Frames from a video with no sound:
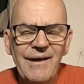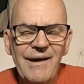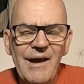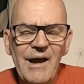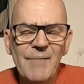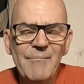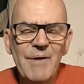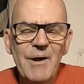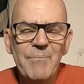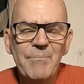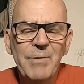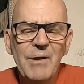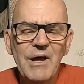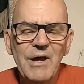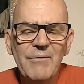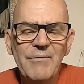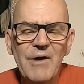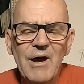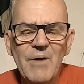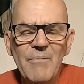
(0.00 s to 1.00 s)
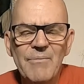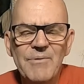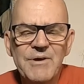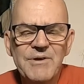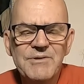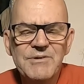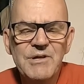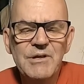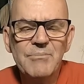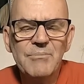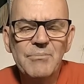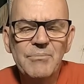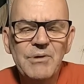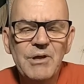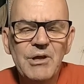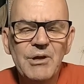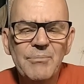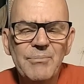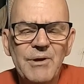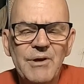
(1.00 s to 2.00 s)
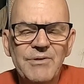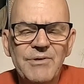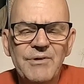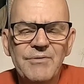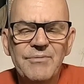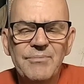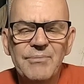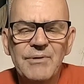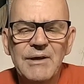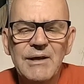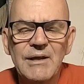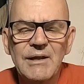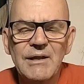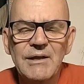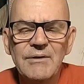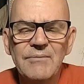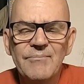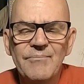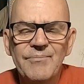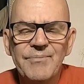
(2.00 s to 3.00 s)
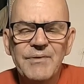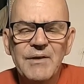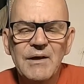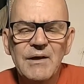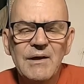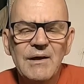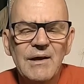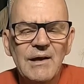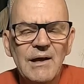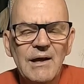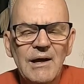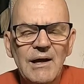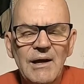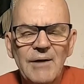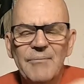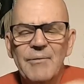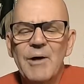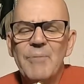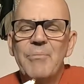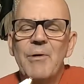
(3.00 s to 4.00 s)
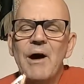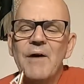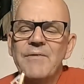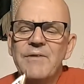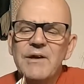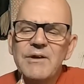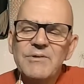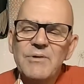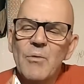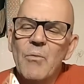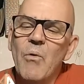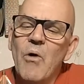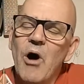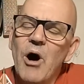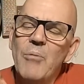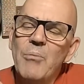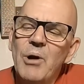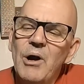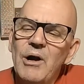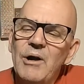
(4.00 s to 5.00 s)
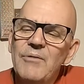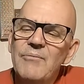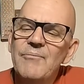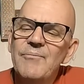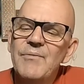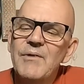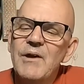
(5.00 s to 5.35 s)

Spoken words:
I might play around with these a little bit. They're from GALLEN. I bought these at Walmart.